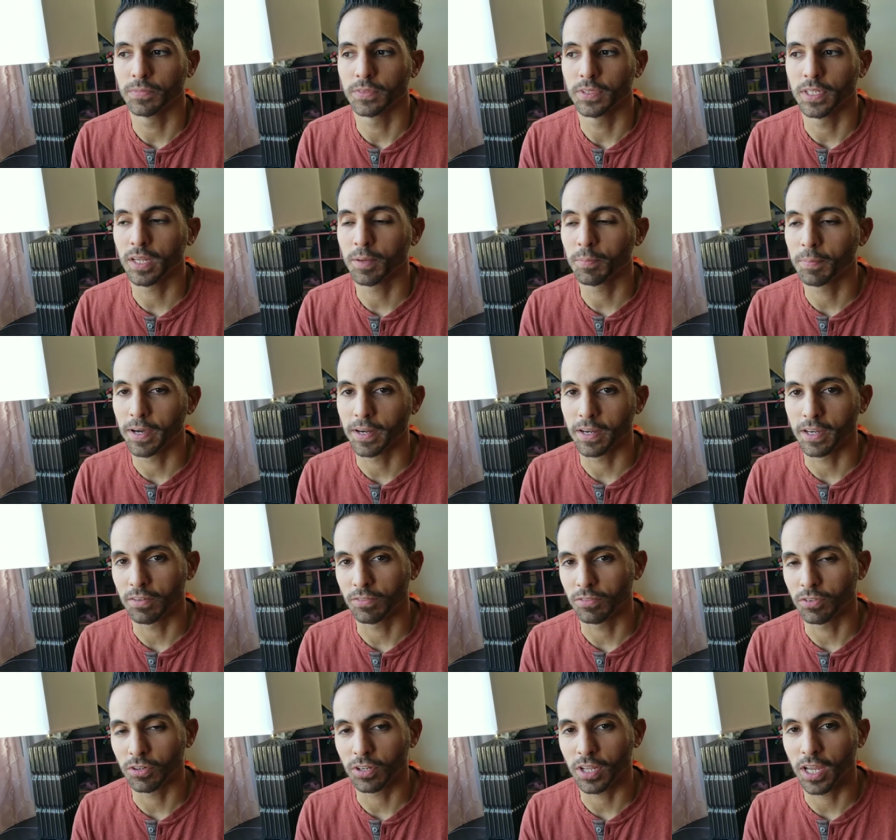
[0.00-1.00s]
Think about it,
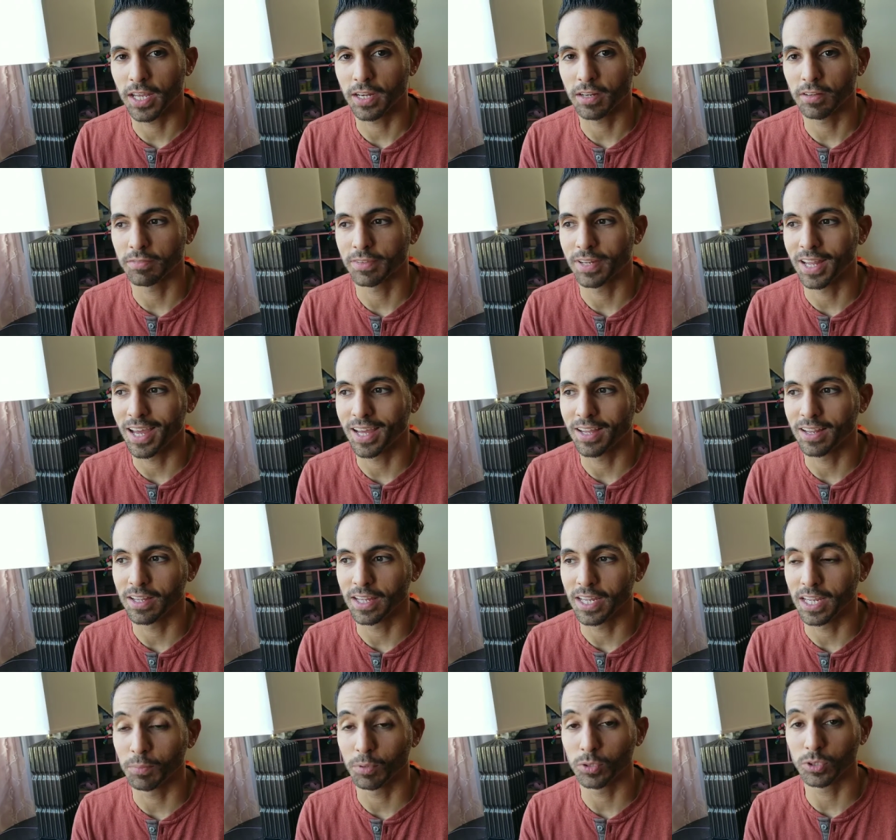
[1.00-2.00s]
if you're kind of not
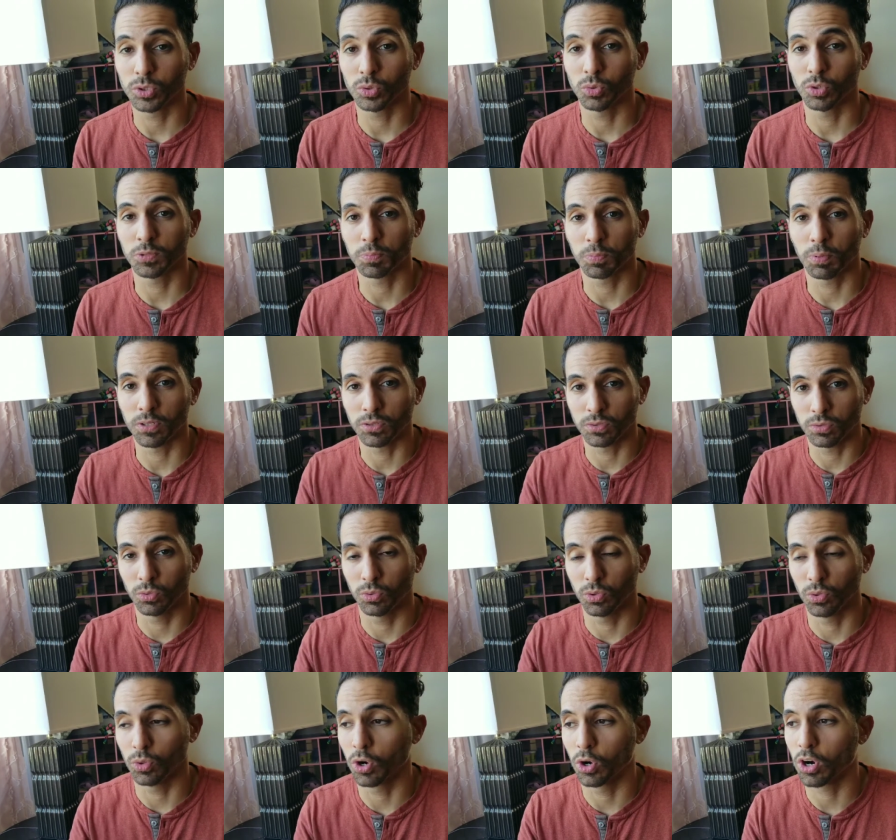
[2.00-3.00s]
able to express
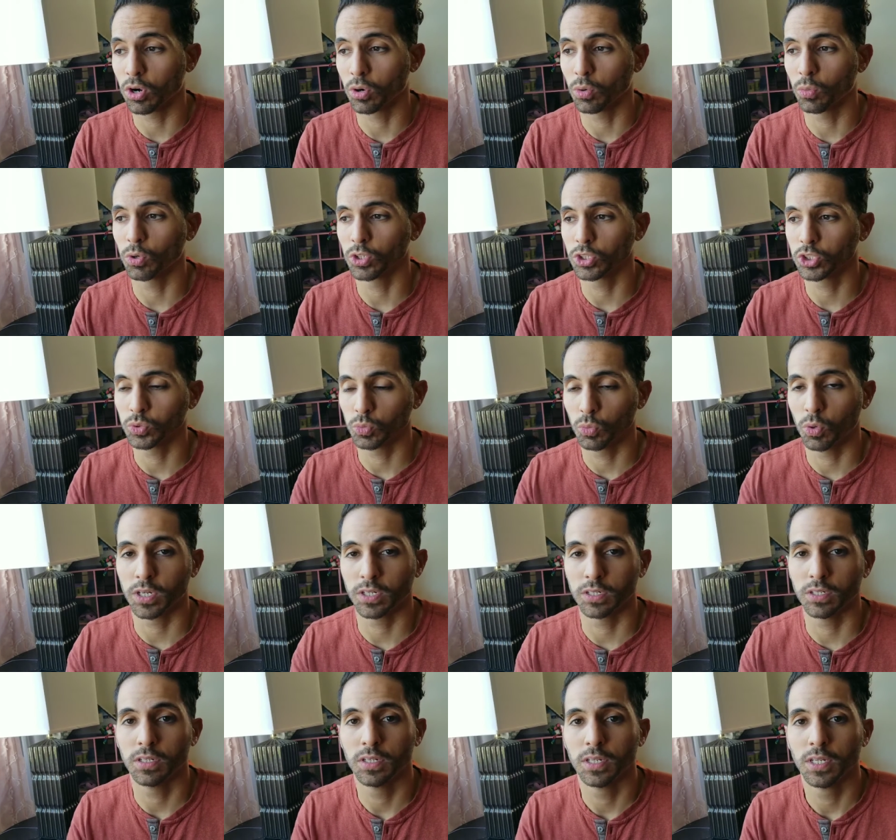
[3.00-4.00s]
who you are or what you want
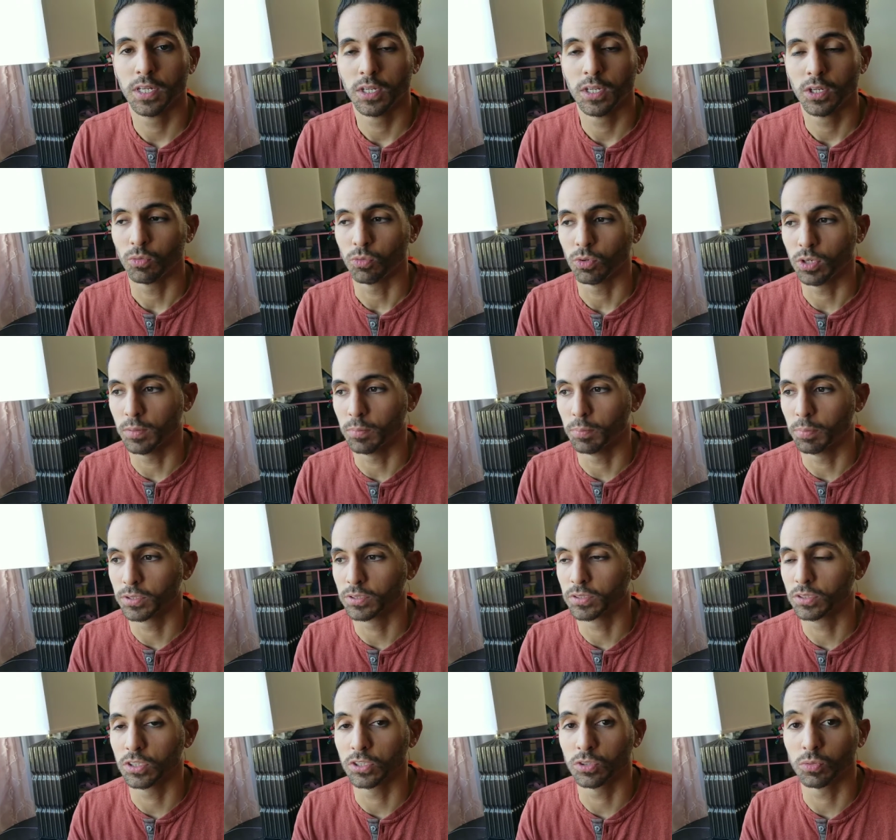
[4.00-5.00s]
to really bring
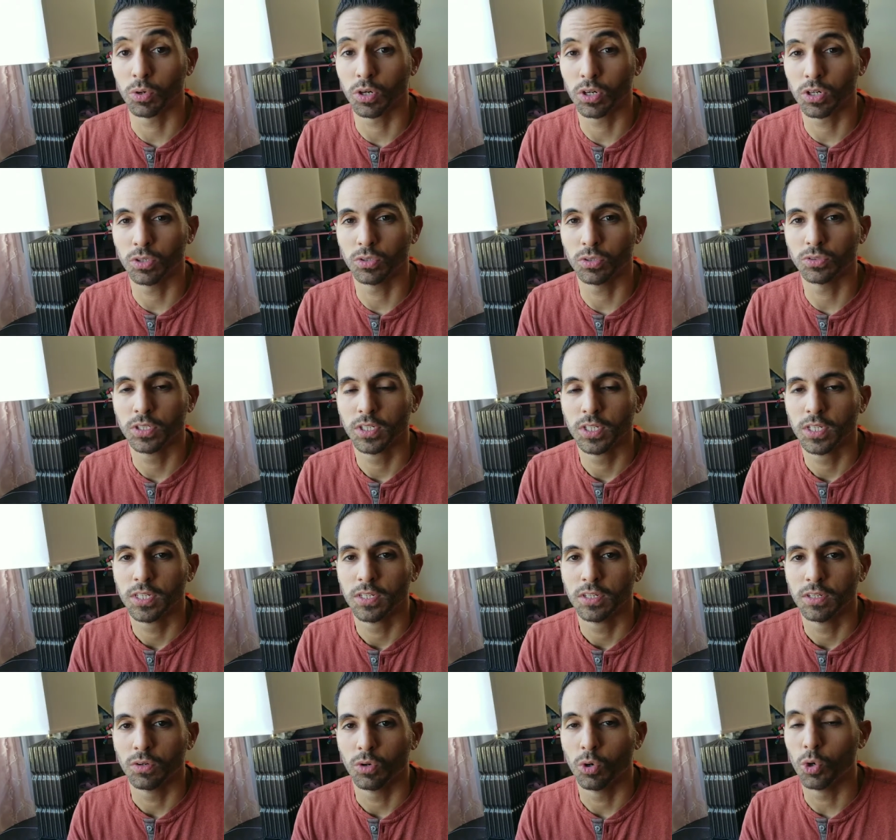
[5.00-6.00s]
to this world,
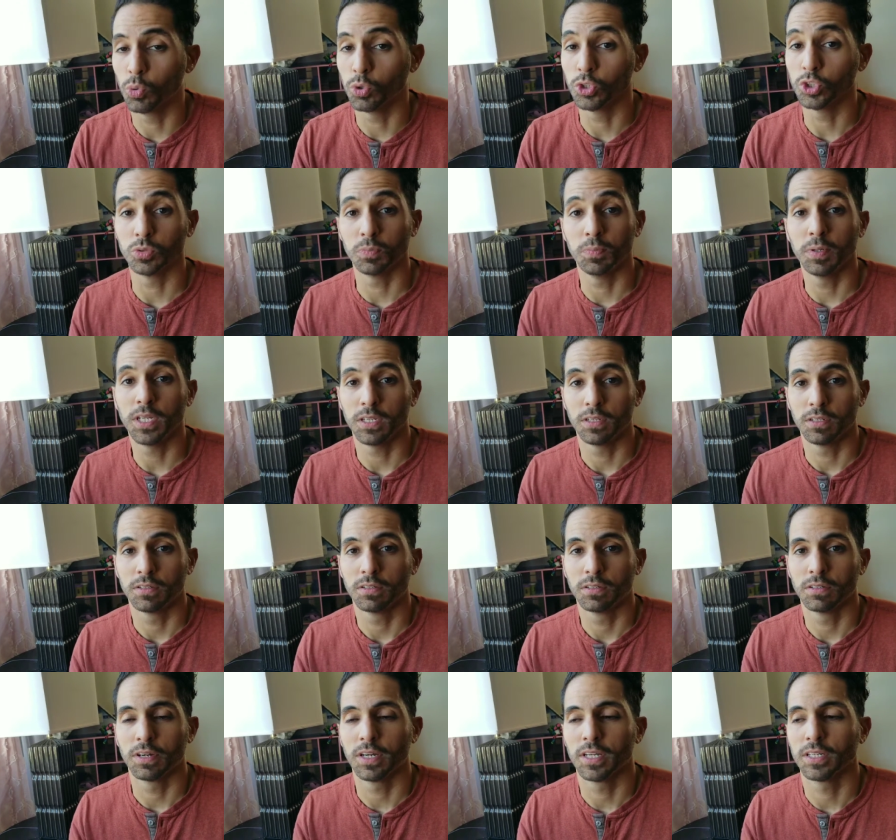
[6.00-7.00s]
who would you be,
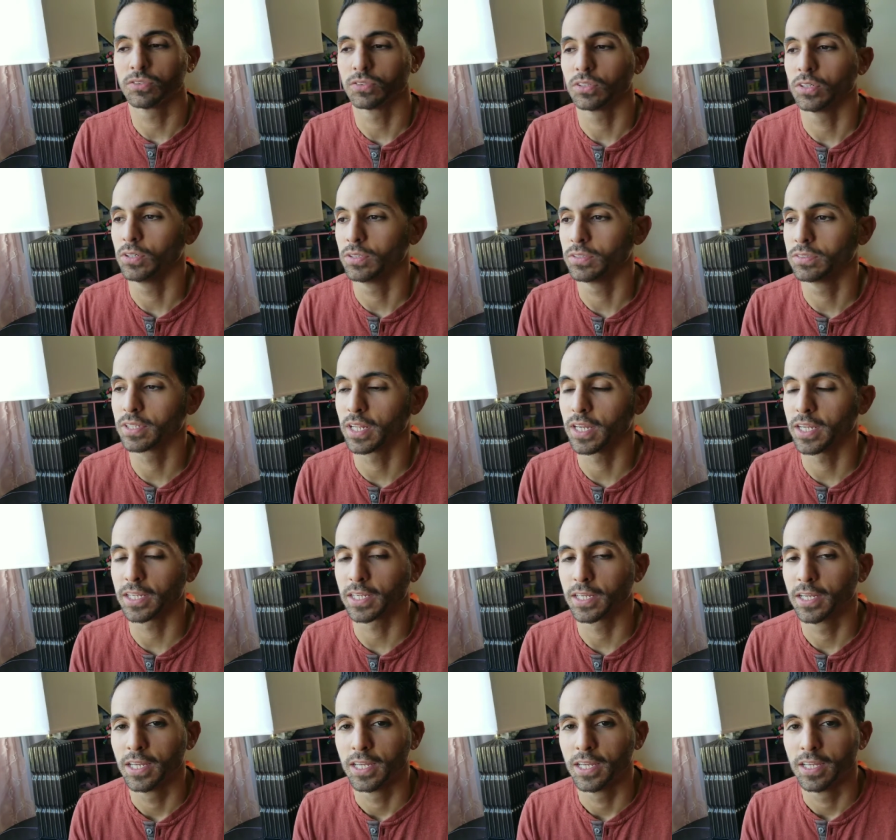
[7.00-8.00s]
right? So it's
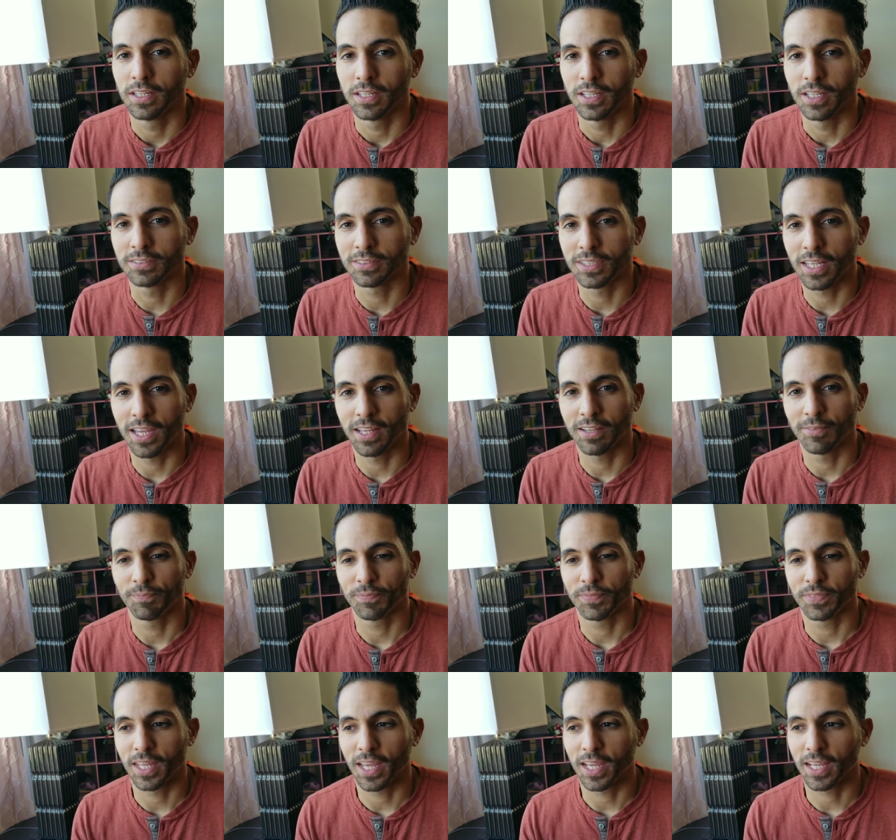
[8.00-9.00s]
like, it's
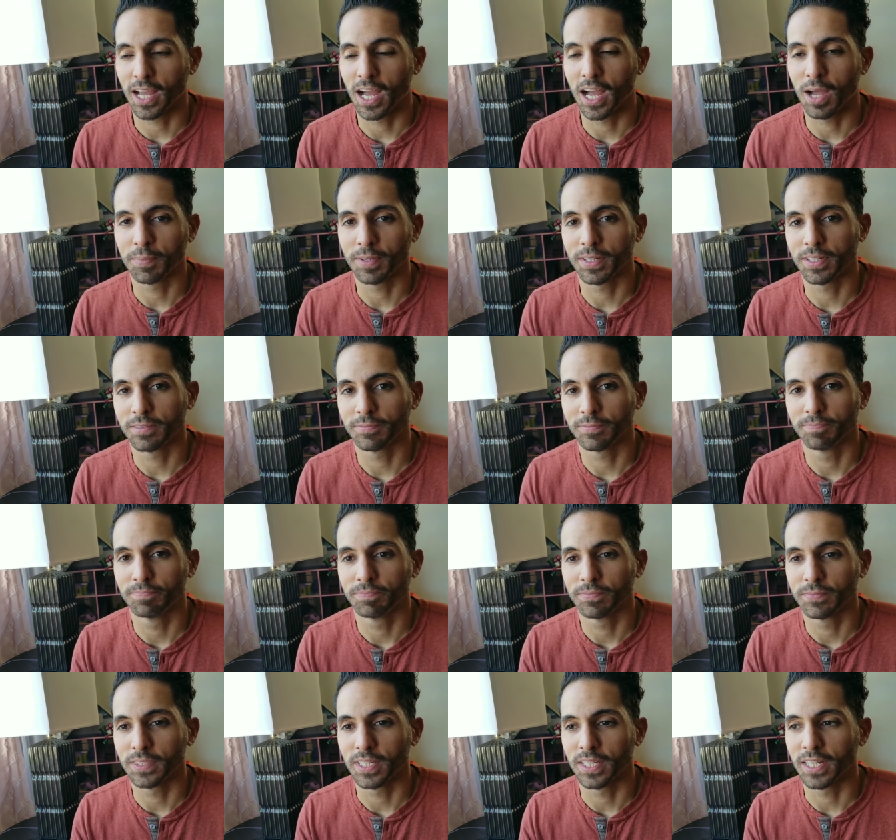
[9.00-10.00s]
that common
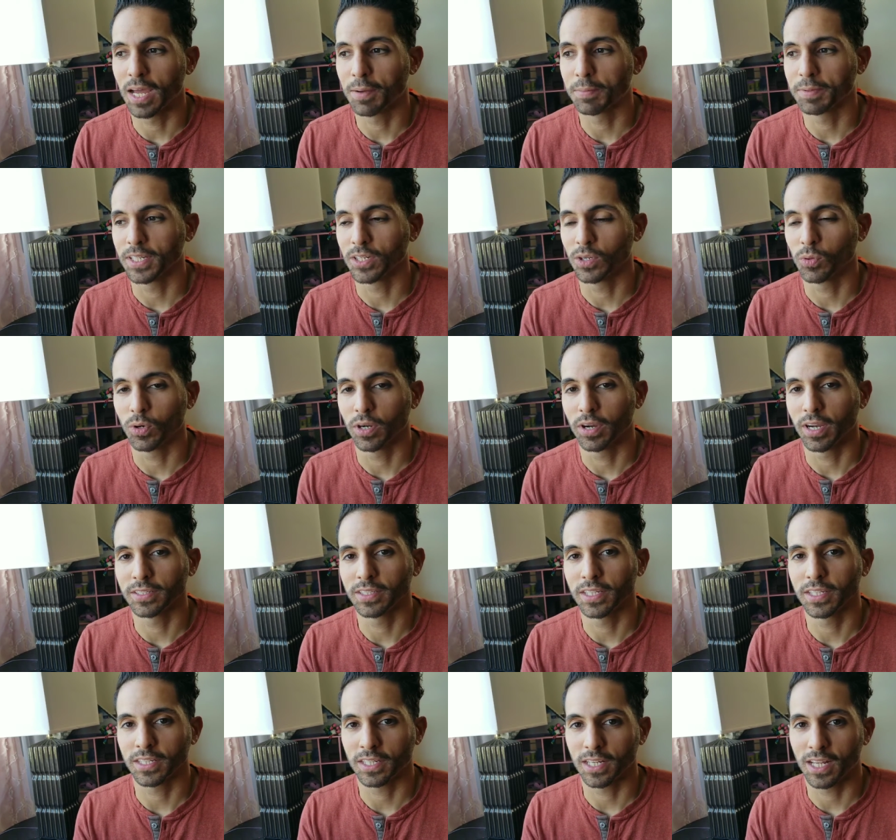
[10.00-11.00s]
denominator where
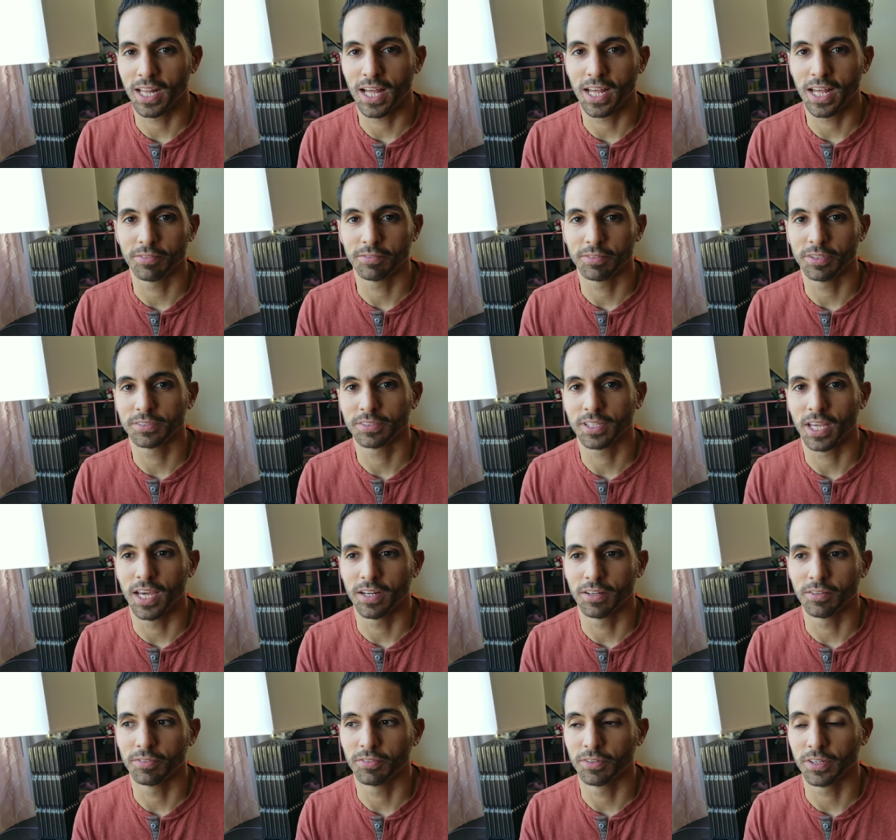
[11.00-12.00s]
I think a lot of us
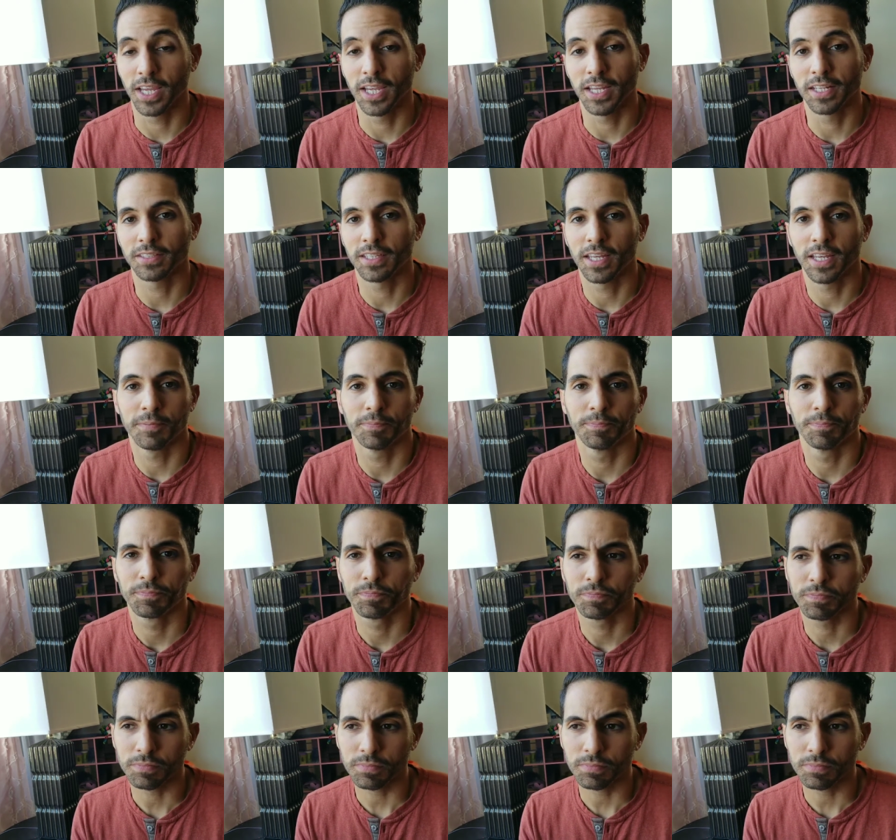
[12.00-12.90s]
kind of forget that